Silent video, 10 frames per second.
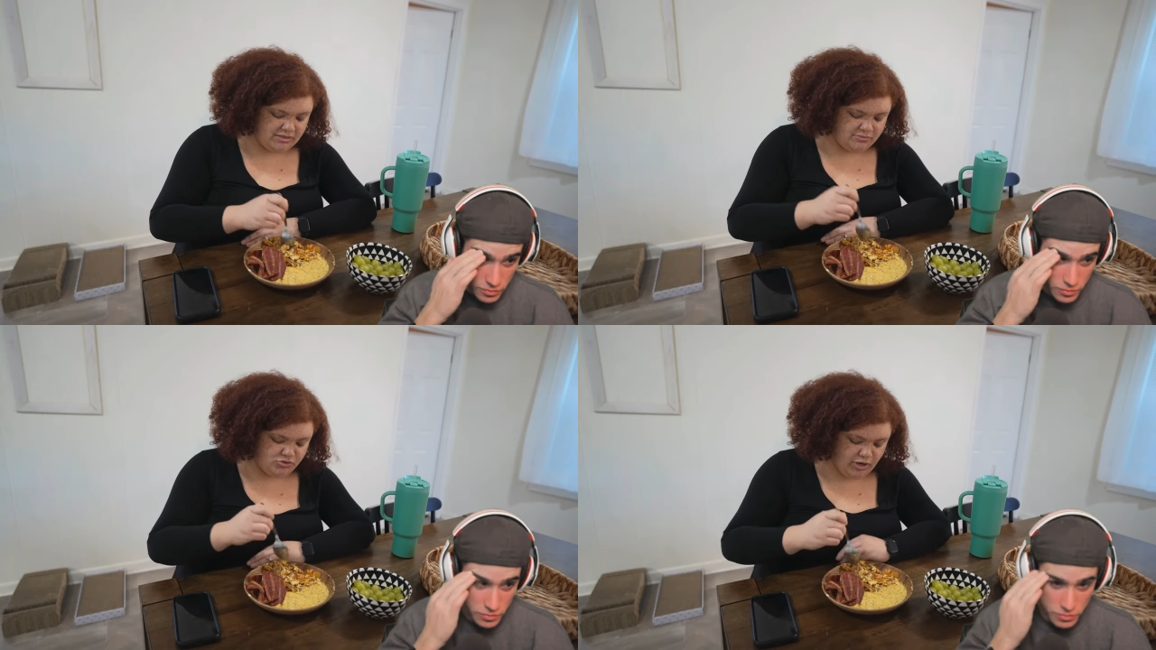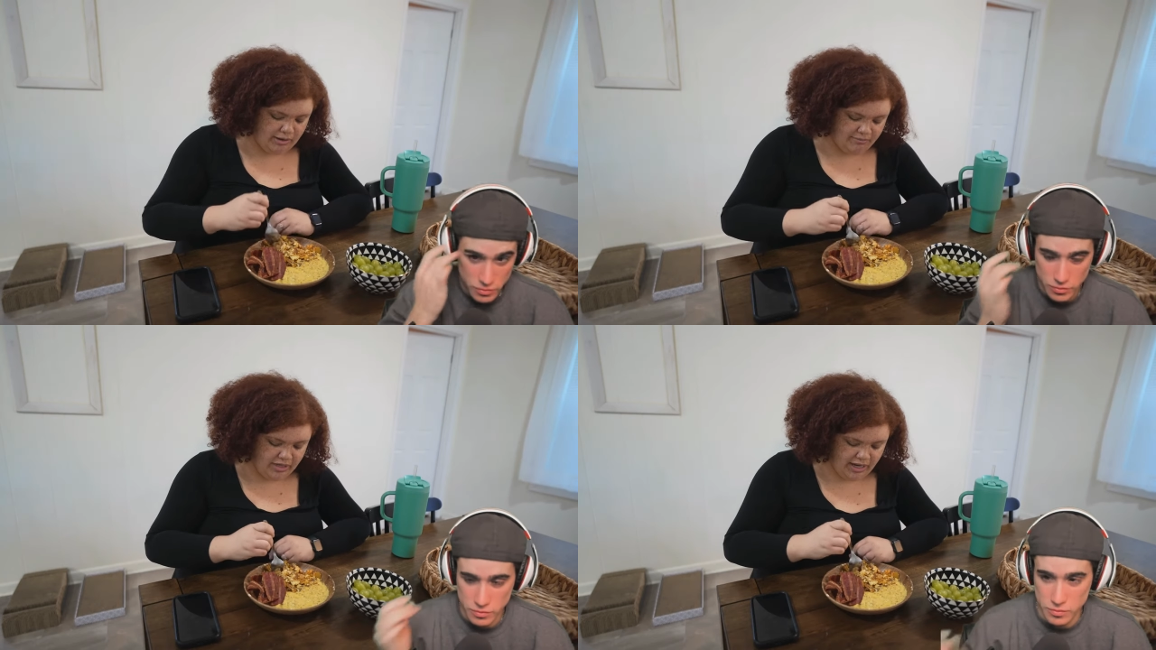Speaker 1: some
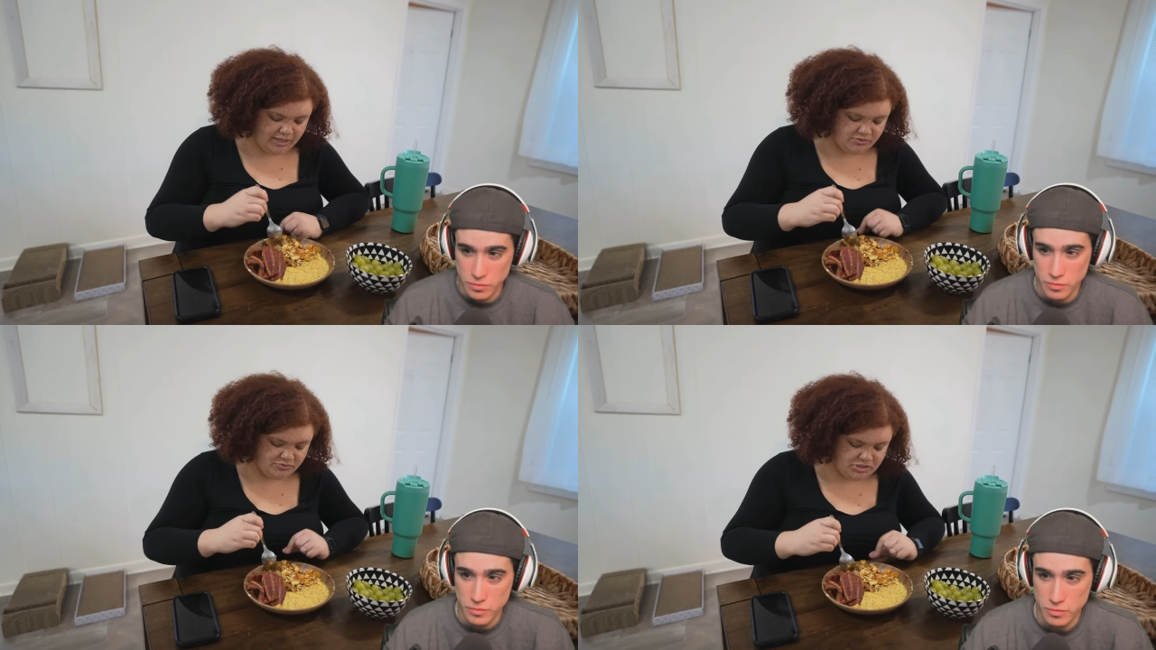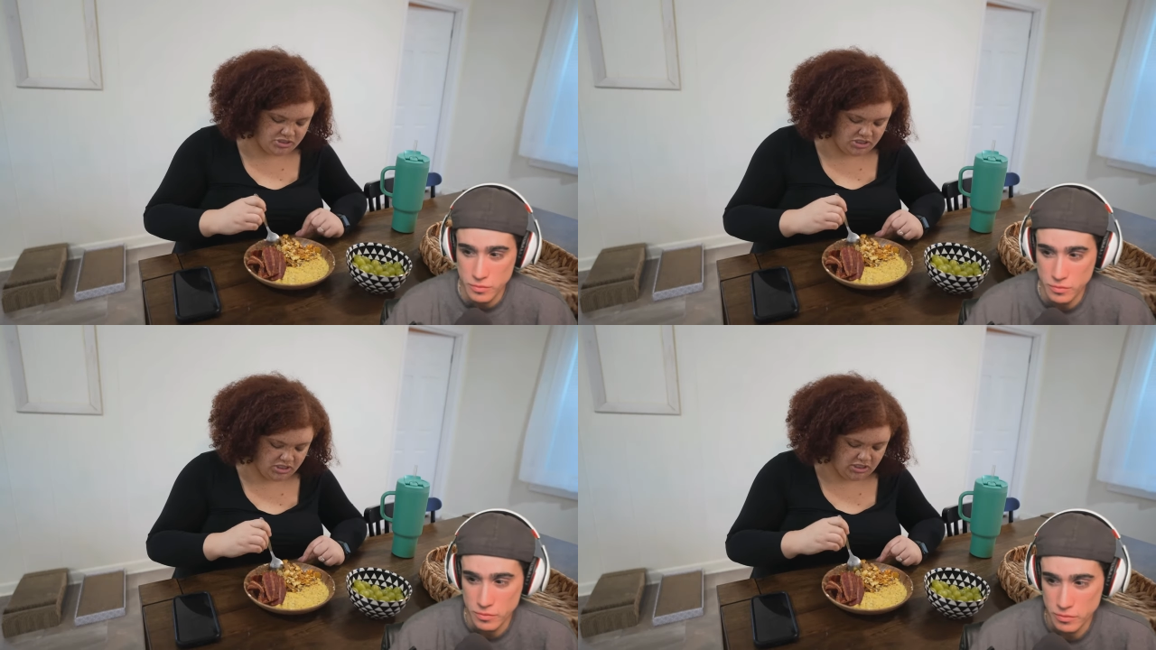scrambled eggs with
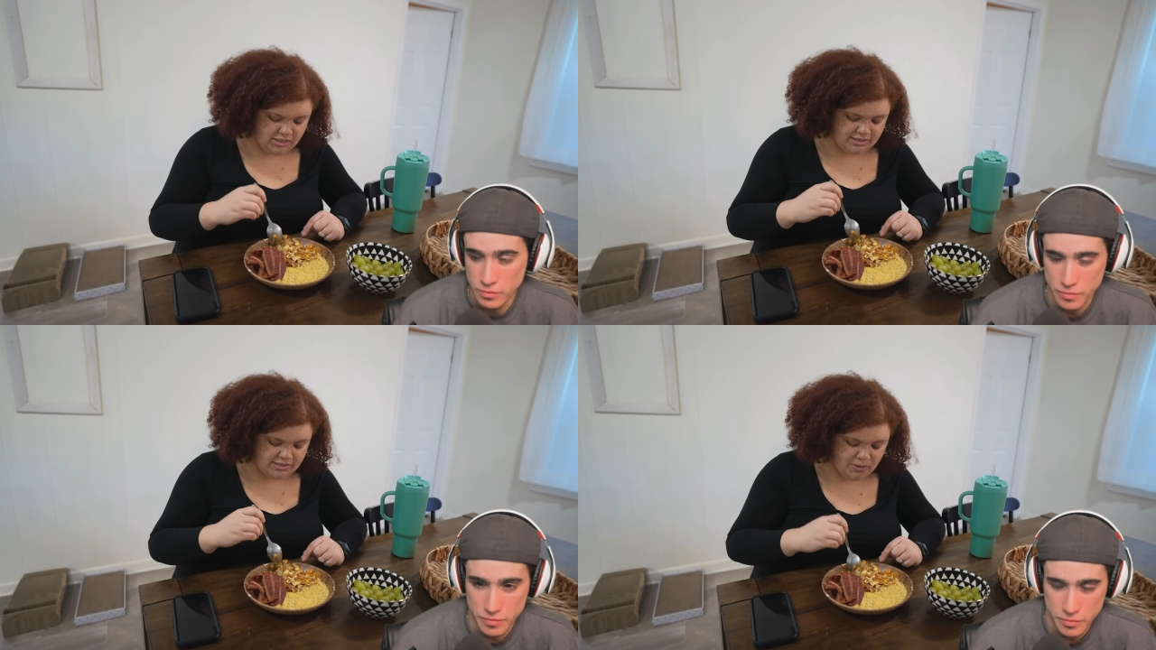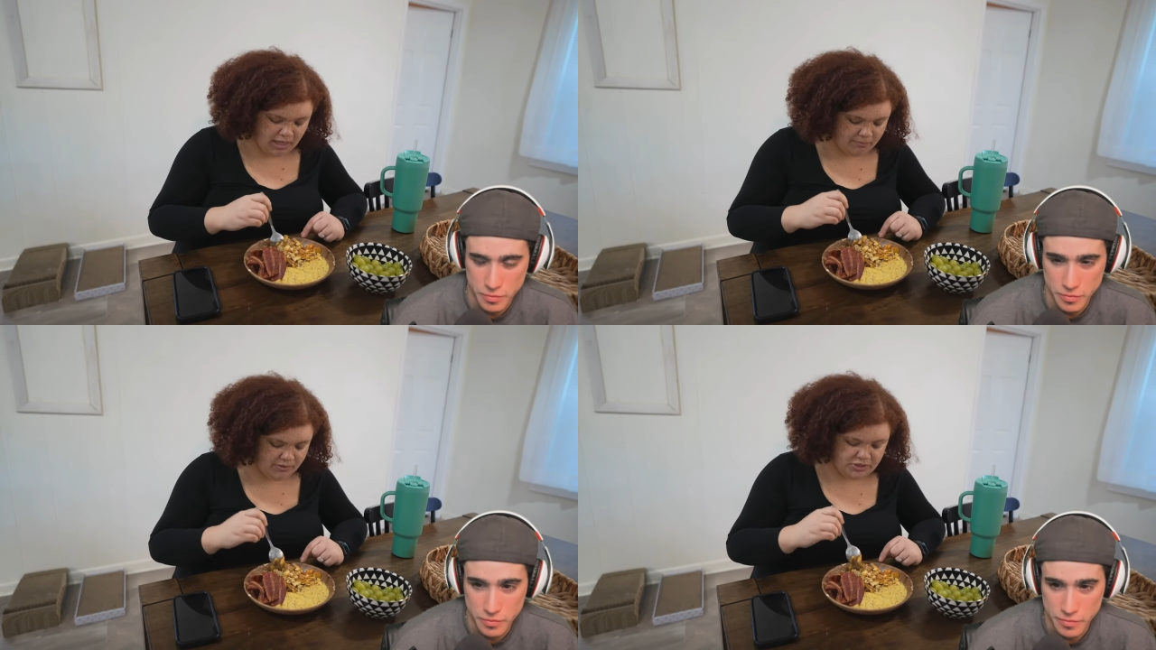cheese,
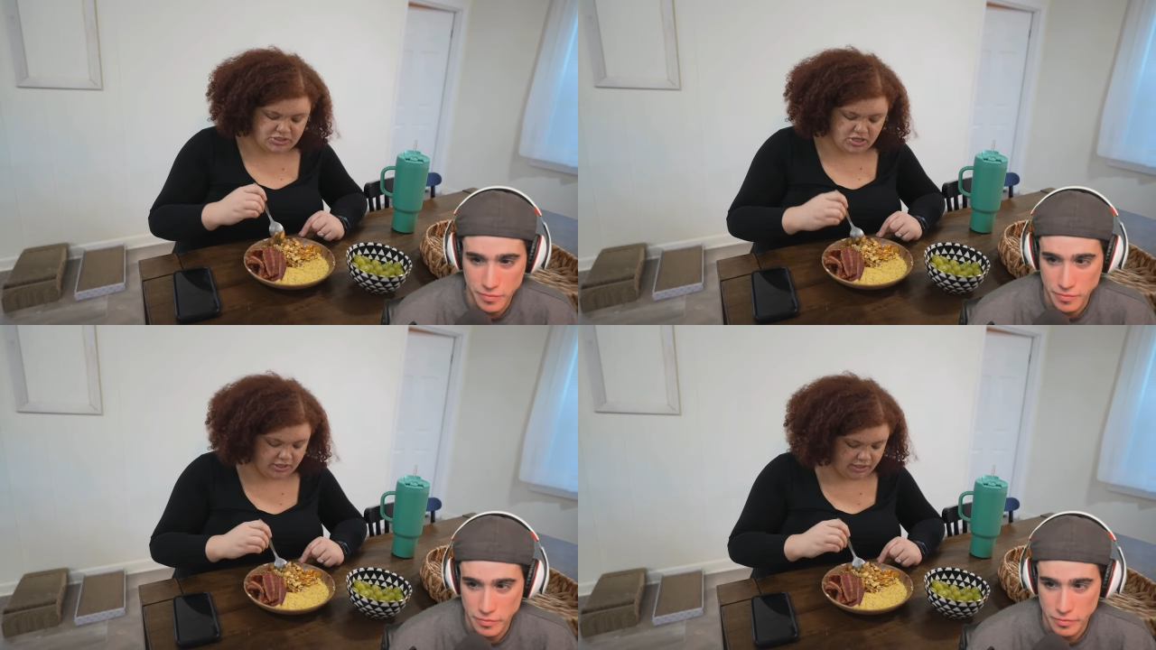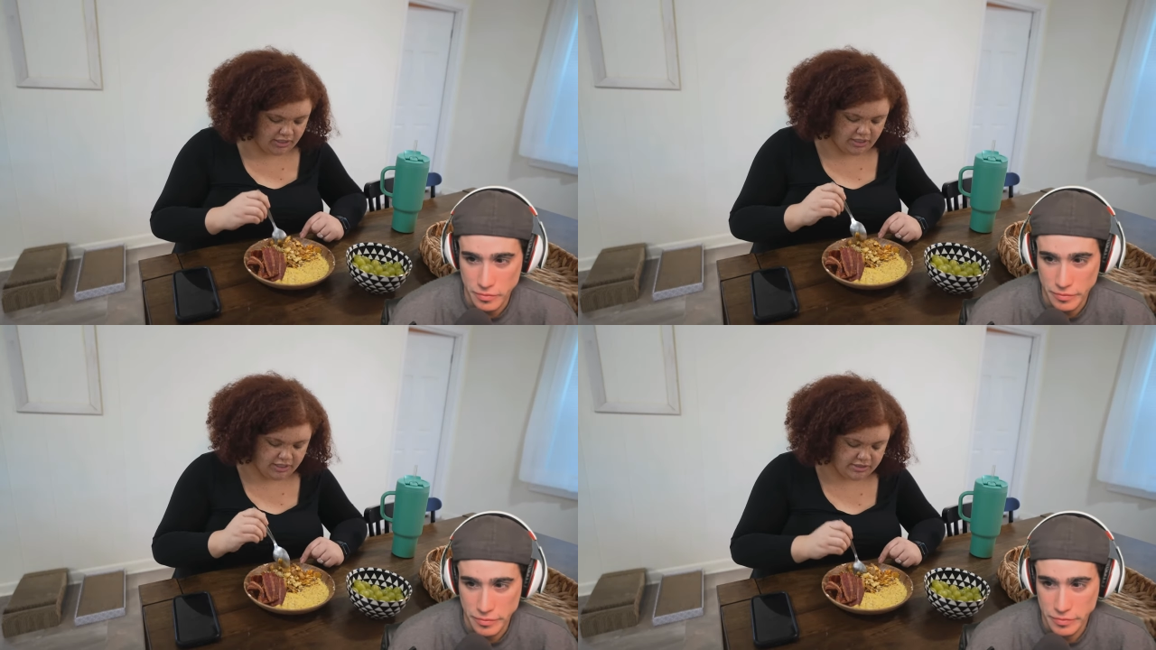peppers,
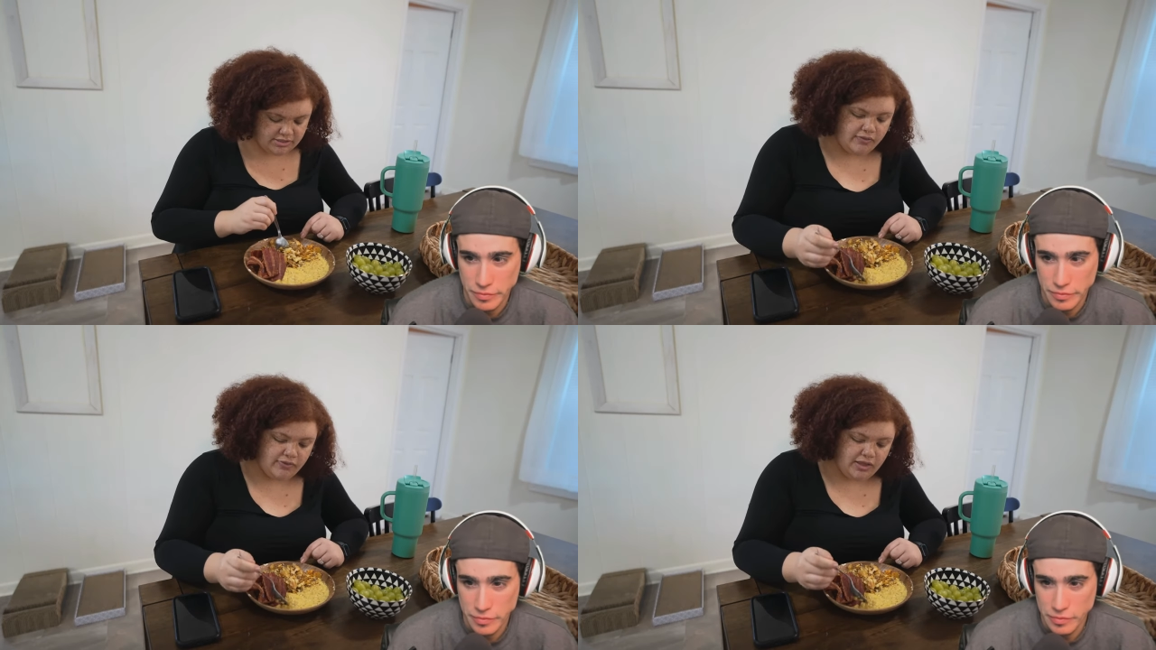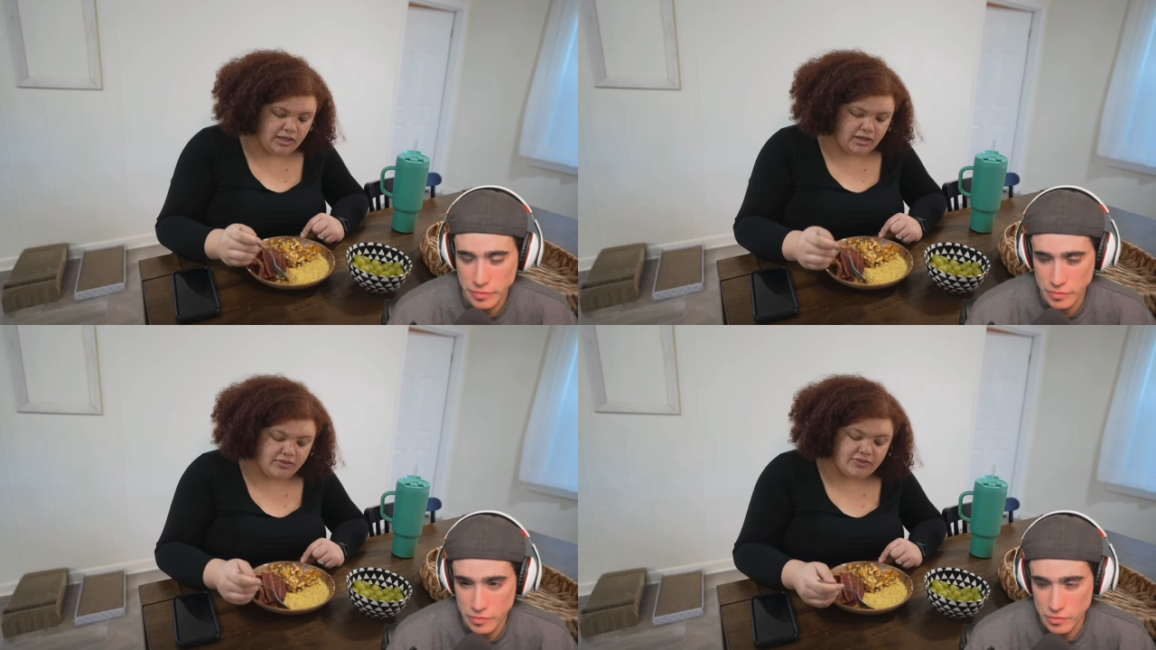onion, and
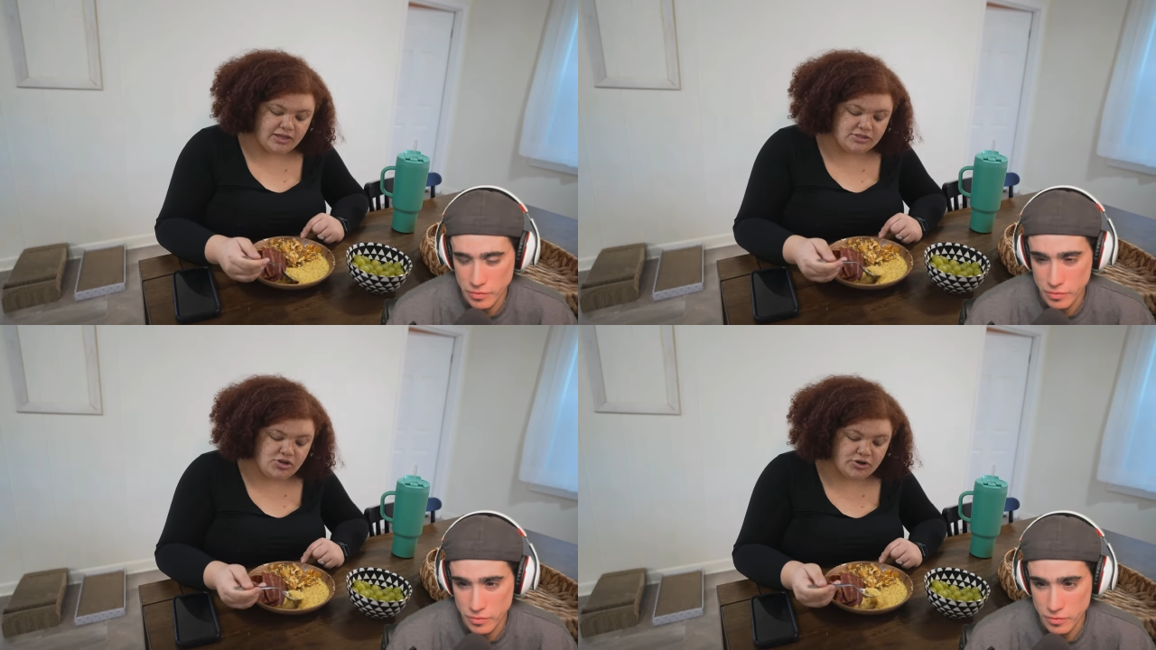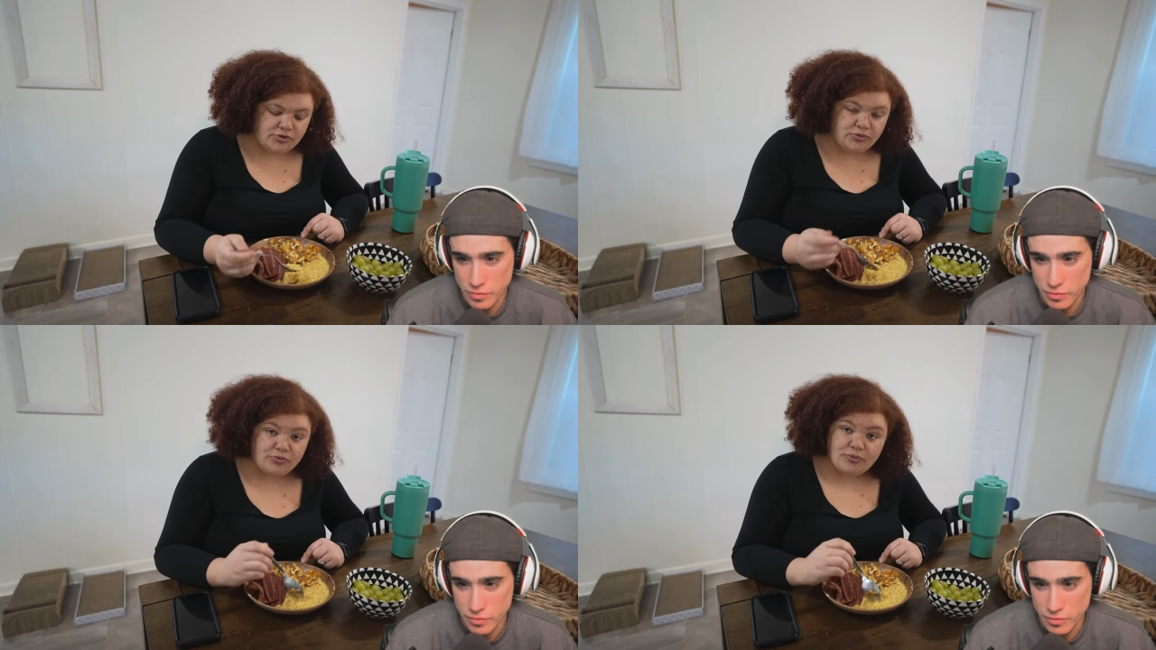then these are
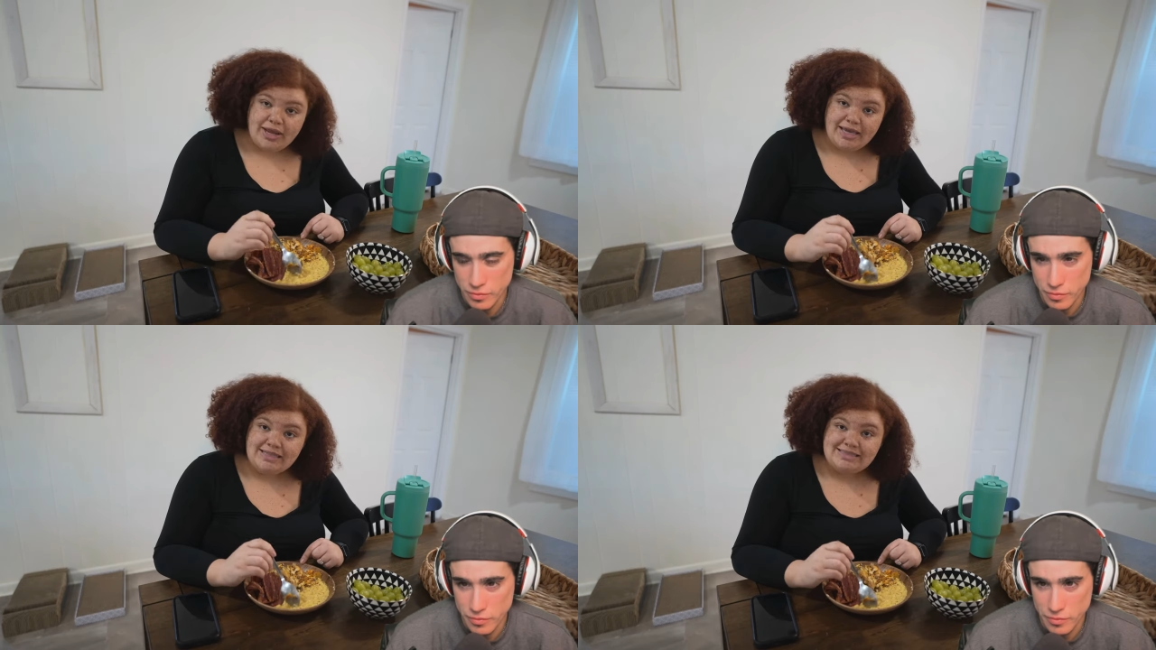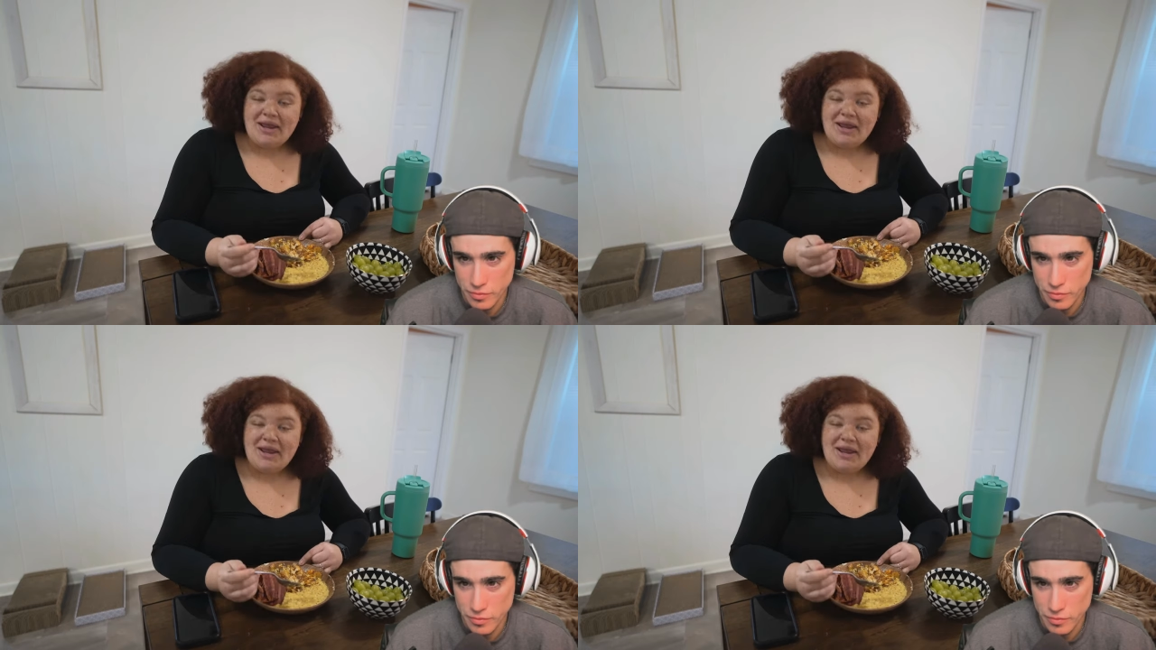grits.